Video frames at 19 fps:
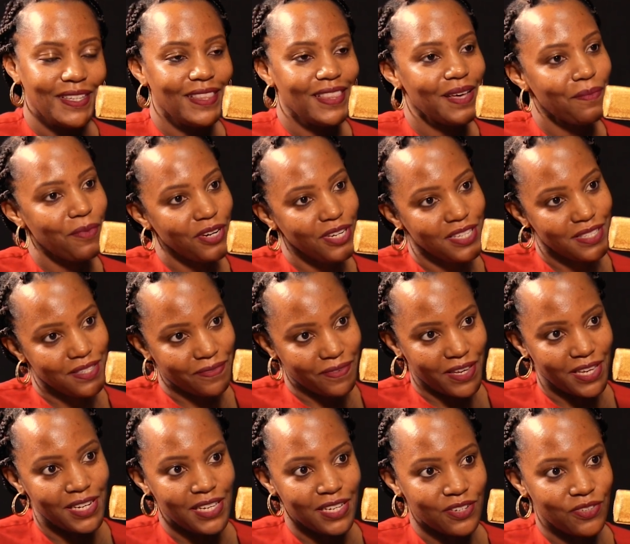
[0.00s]
The body is
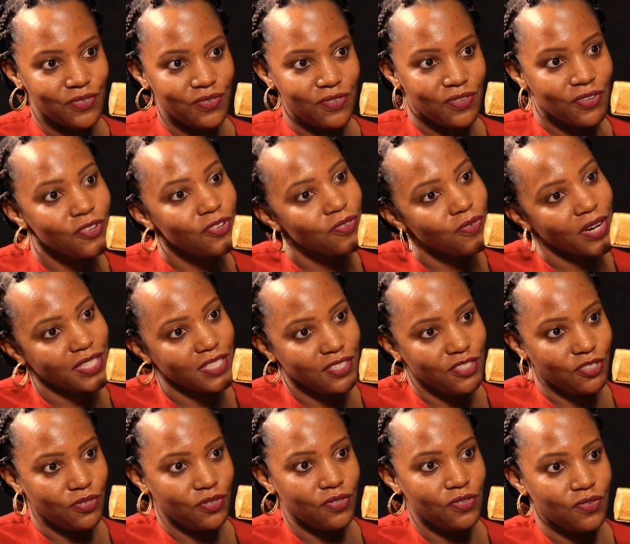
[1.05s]
failing to do what it
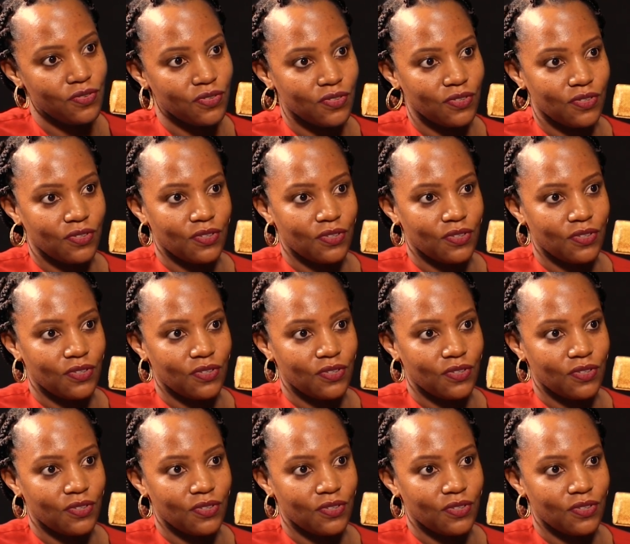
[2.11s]
should do.